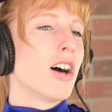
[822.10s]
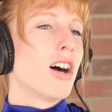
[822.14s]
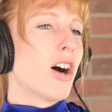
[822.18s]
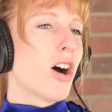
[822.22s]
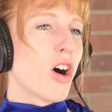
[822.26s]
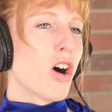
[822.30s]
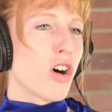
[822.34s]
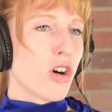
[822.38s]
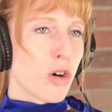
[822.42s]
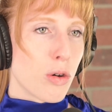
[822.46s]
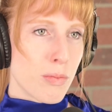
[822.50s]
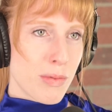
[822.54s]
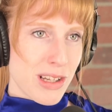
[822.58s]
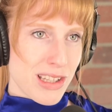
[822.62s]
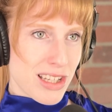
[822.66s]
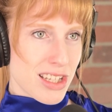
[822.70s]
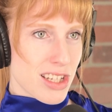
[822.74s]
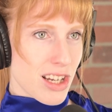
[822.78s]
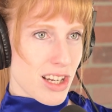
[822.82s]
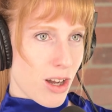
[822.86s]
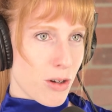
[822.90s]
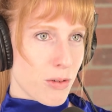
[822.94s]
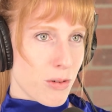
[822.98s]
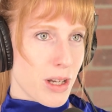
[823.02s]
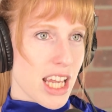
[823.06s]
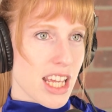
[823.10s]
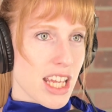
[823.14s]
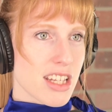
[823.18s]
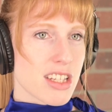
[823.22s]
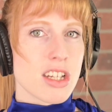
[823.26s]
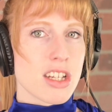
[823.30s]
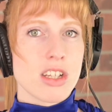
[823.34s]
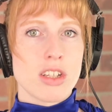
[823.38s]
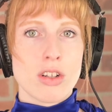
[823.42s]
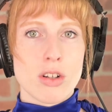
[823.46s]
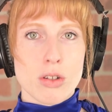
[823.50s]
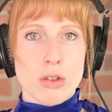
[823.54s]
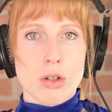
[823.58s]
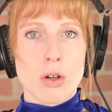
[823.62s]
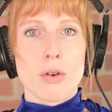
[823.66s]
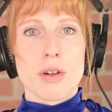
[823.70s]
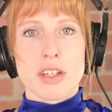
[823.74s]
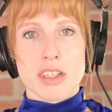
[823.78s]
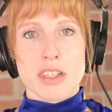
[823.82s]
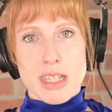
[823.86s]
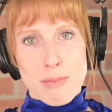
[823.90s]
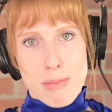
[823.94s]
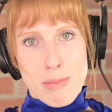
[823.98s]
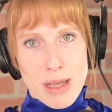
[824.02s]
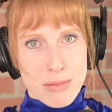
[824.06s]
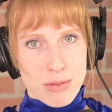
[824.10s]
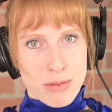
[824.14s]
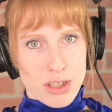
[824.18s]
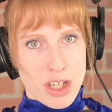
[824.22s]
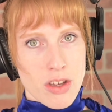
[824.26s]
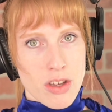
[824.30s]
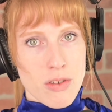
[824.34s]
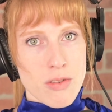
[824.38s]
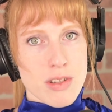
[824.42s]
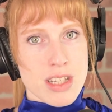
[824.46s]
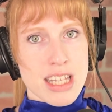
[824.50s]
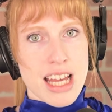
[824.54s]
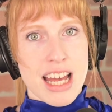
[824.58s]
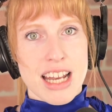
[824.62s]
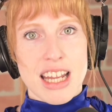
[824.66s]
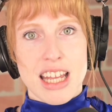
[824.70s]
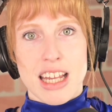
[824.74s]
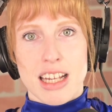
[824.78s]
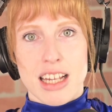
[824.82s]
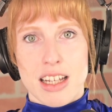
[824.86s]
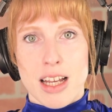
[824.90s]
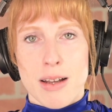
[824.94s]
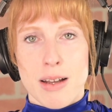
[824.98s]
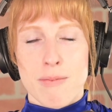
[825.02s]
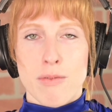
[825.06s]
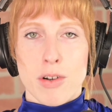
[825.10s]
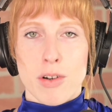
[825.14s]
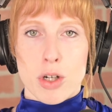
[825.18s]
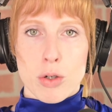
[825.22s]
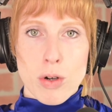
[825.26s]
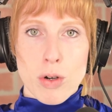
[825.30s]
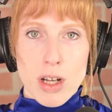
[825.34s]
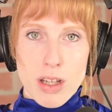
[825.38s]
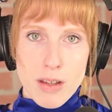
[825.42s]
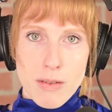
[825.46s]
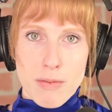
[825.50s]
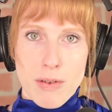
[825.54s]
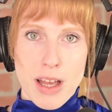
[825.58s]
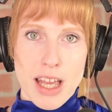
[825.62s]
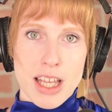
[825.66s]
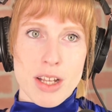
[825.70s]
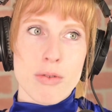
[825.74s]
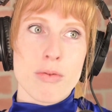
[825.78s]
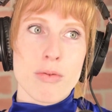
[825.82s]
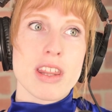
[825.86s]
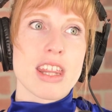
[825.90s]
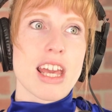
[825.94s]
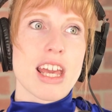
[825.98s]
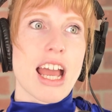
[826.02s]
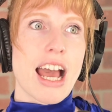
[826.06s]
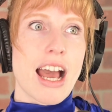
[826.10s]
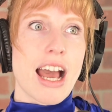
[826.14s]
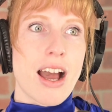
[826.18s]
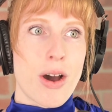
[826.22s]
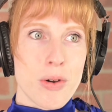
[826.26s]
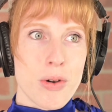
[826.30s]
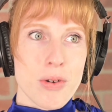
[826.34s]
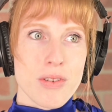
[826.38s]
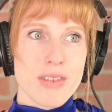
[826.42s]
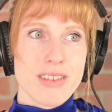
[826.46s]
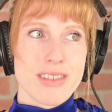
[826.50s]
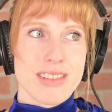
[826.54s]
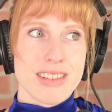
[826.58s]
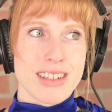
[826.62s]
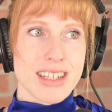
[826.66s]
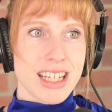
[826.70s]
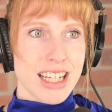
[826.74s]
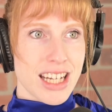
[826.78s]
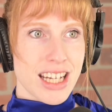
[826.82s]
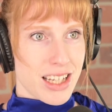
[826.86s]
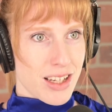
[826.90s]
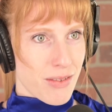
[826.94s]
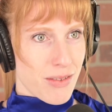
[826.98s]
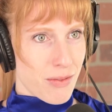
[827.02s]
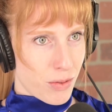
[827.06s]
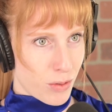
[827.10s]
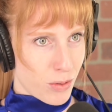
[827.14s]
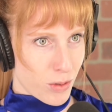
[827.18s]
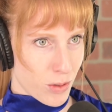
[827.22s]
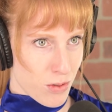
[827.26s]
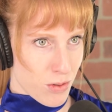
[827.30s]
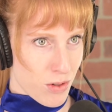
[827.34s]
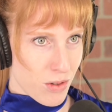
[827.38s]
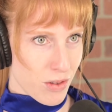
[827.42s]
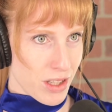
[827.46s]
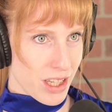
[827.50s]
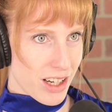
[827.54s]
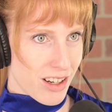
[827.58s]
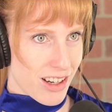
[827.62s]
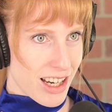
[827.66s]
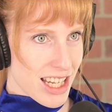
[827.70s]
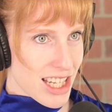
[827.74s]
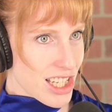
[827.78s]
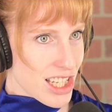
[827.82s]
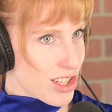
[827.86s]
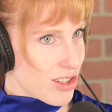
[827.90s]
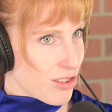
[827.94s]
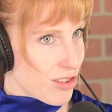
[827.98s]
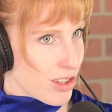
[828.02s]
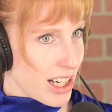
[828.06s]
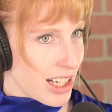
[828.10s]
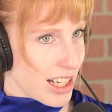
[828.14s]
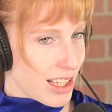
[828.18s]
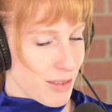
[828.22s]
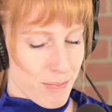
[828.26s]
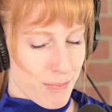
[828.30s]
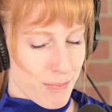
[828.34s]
almost always you're going to be able to use that income for qualifying without needing a full 2-year history.